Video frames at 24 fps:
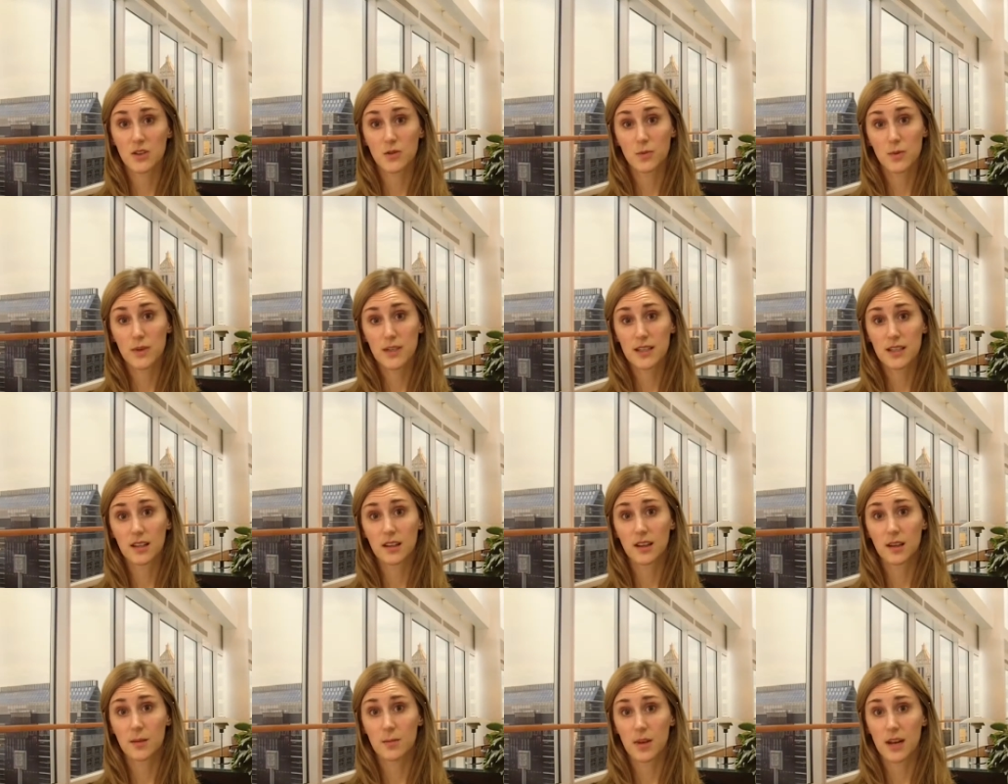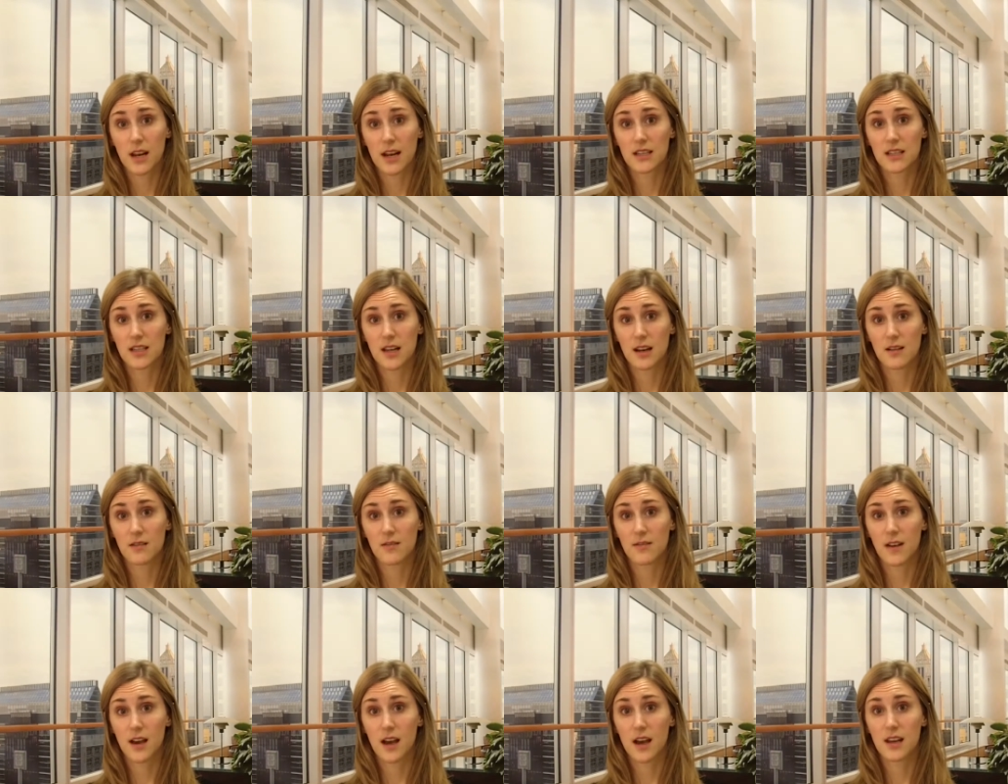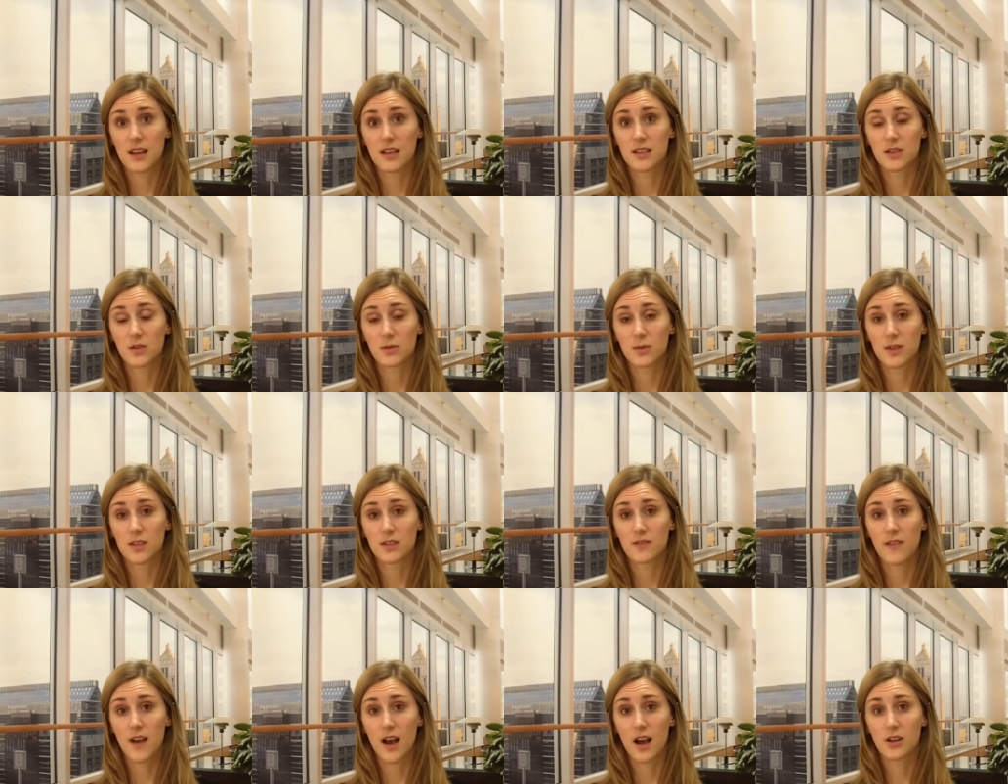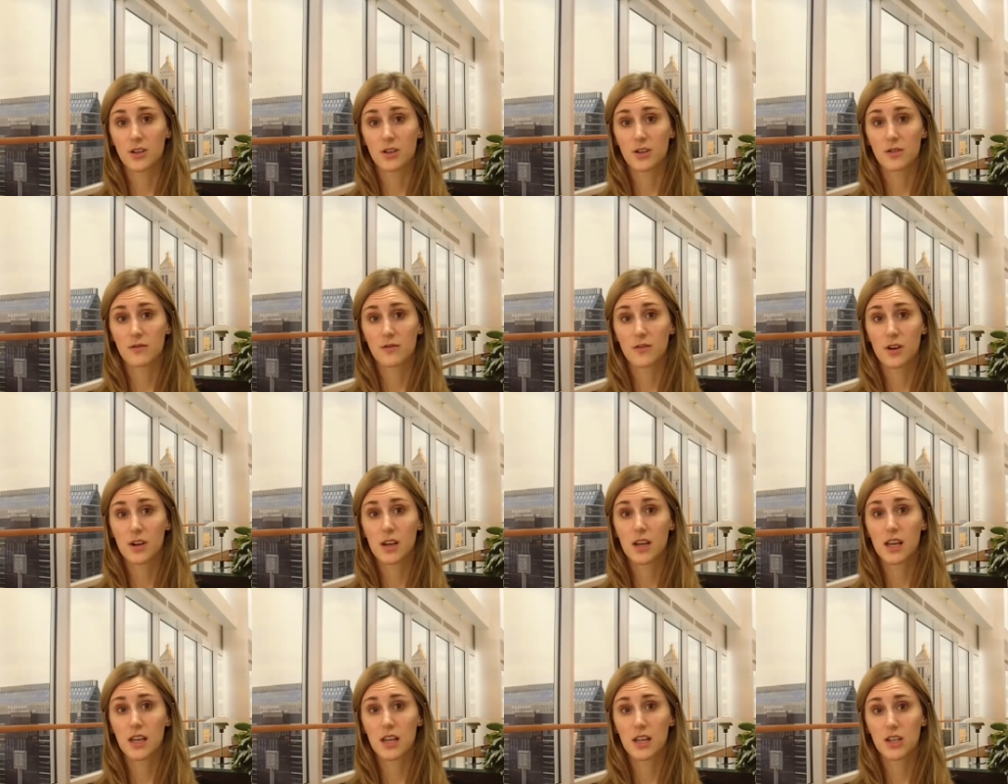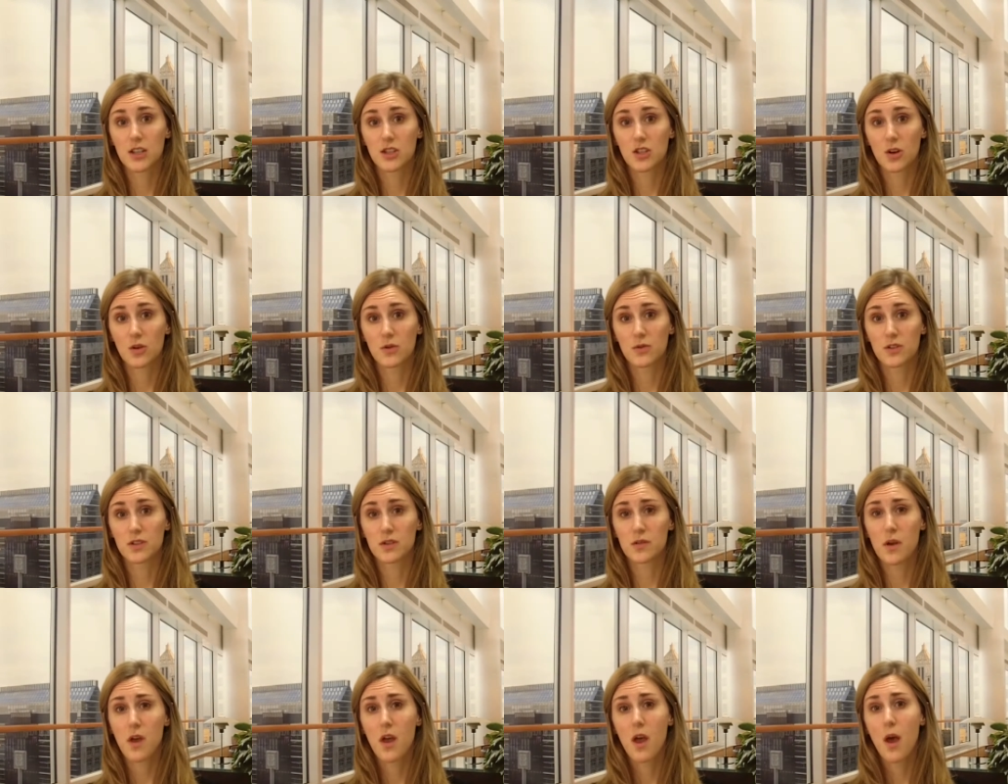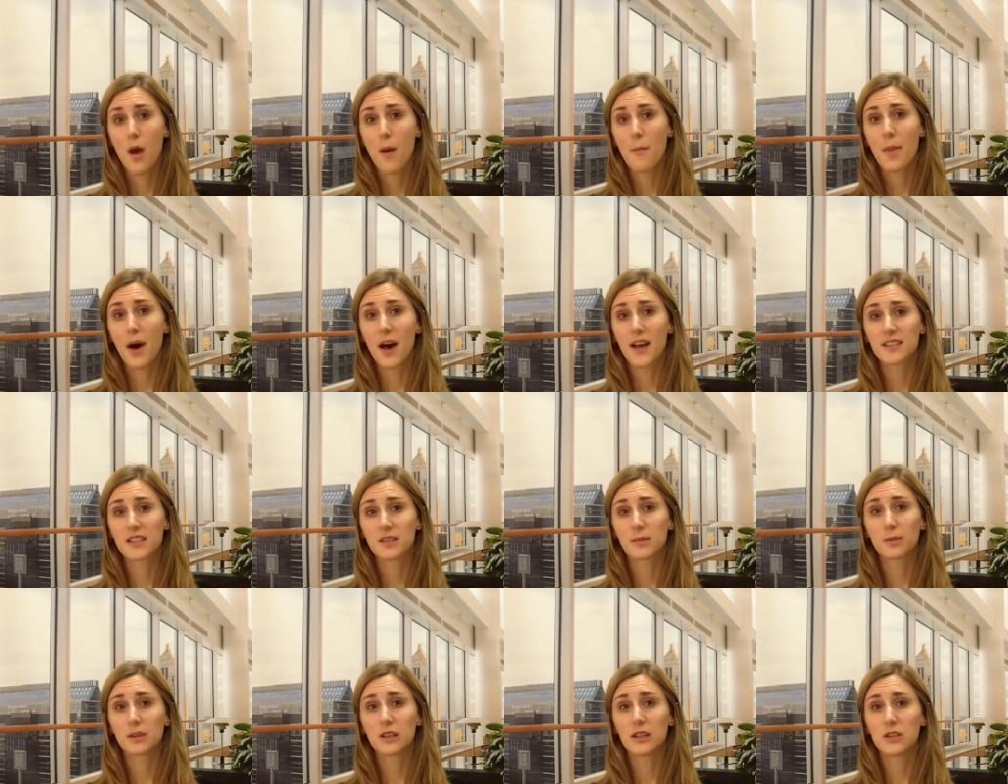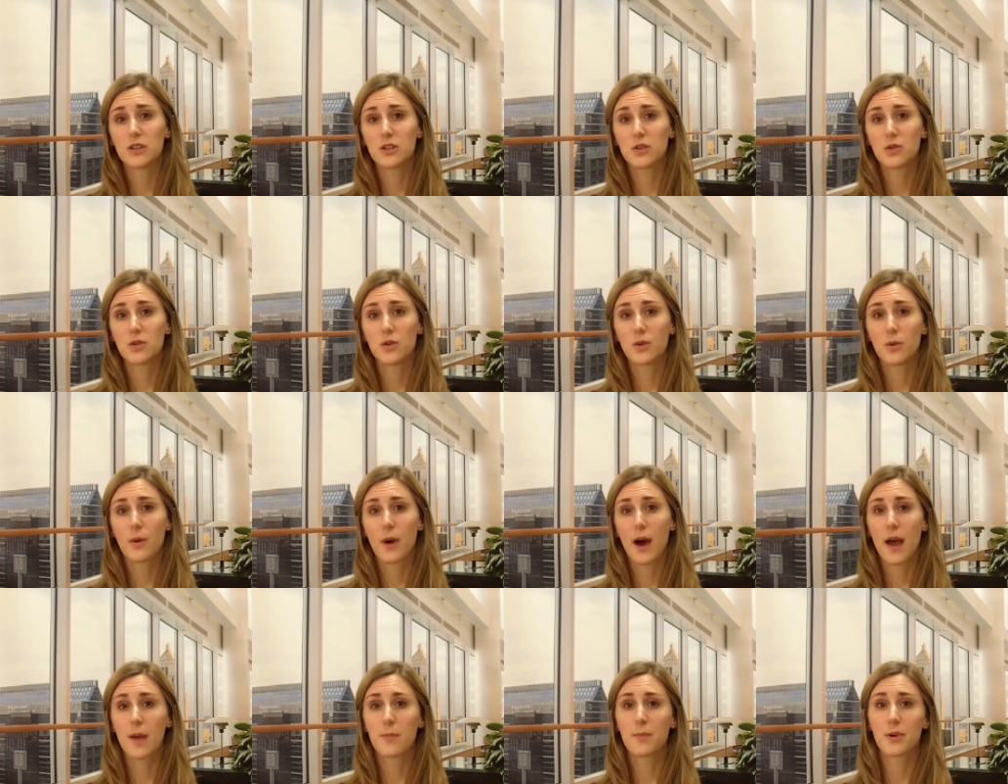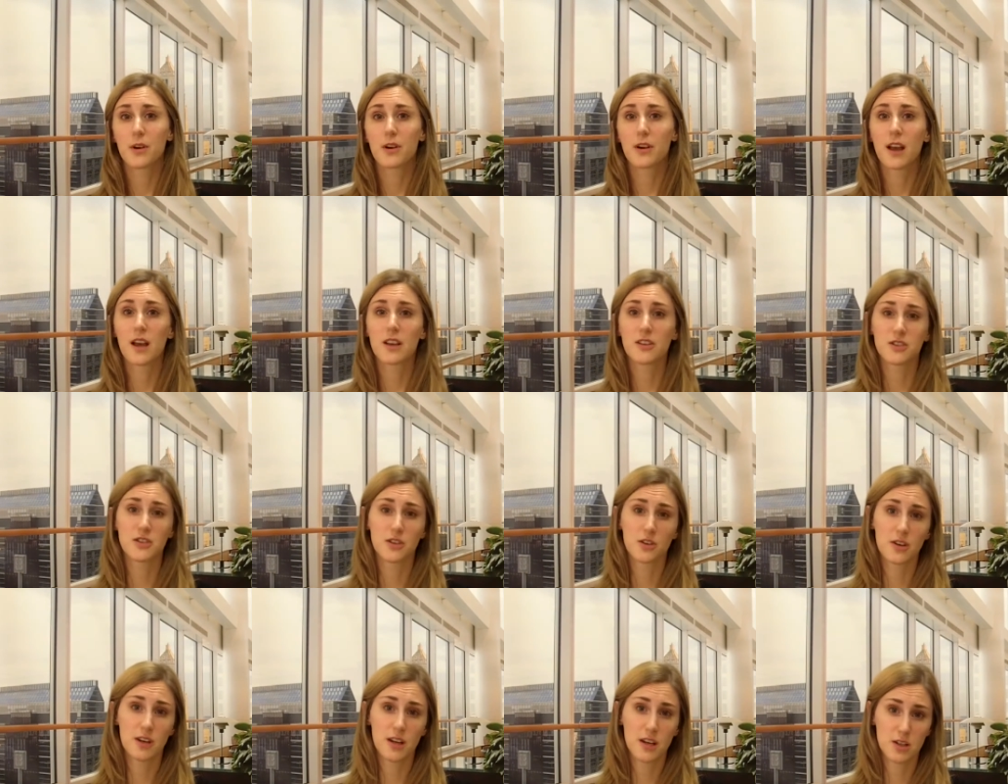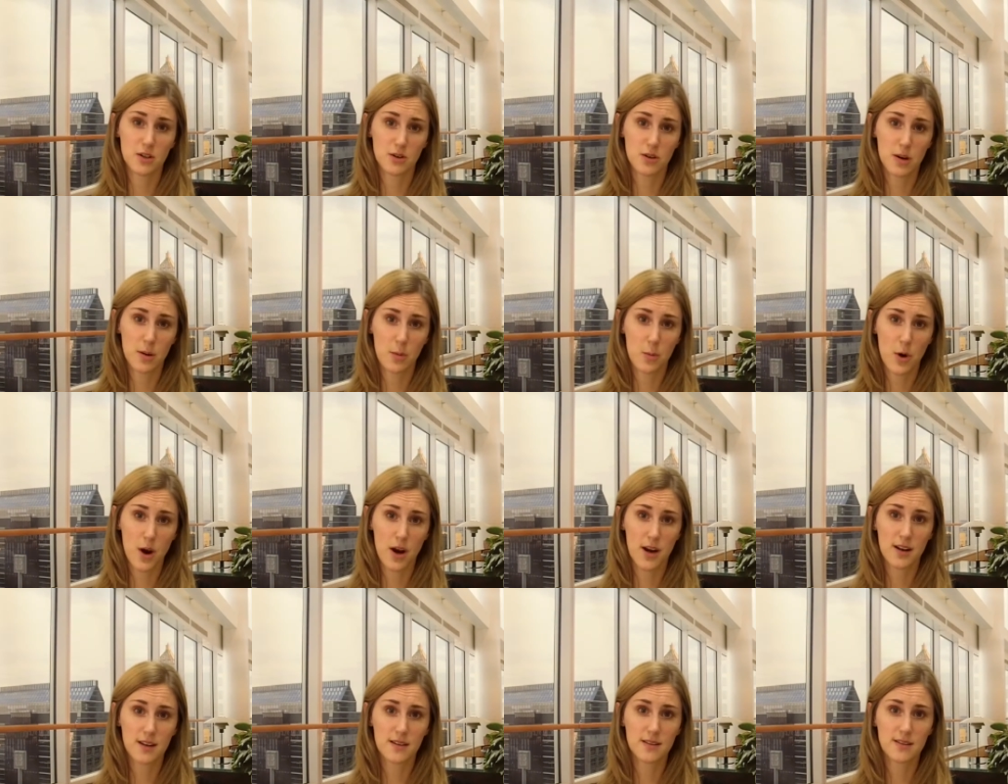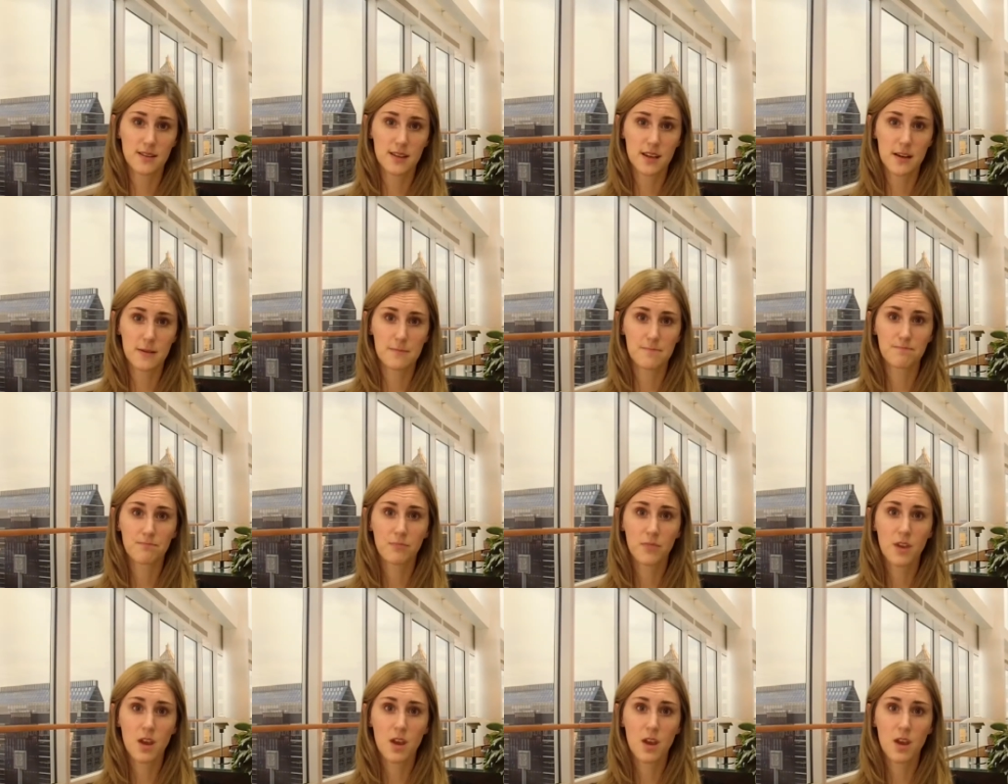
has recently been identified as a risk factor for kidney stones, possibly due to hypercalciuria during pregnancy